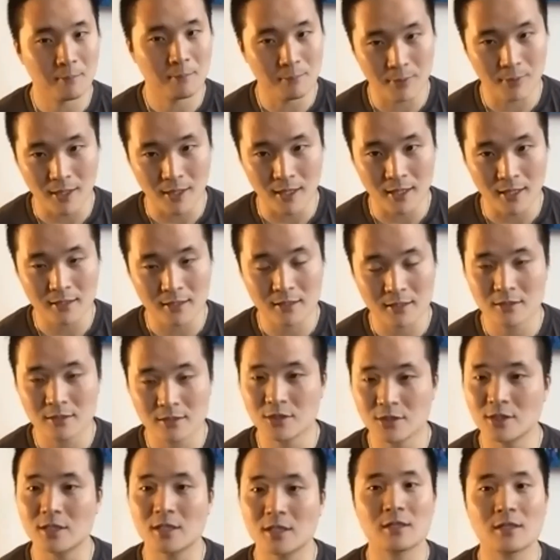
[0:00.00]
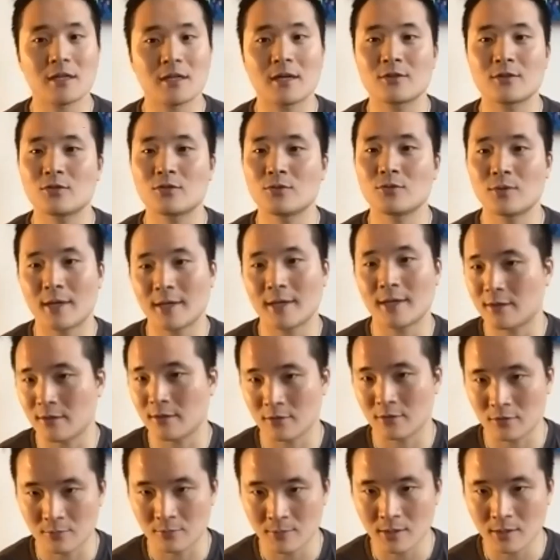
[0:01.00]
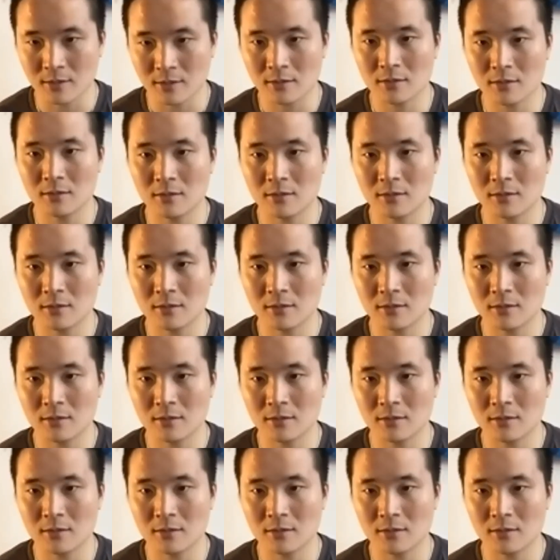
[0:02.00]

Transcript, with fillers: but she could not do anything to me.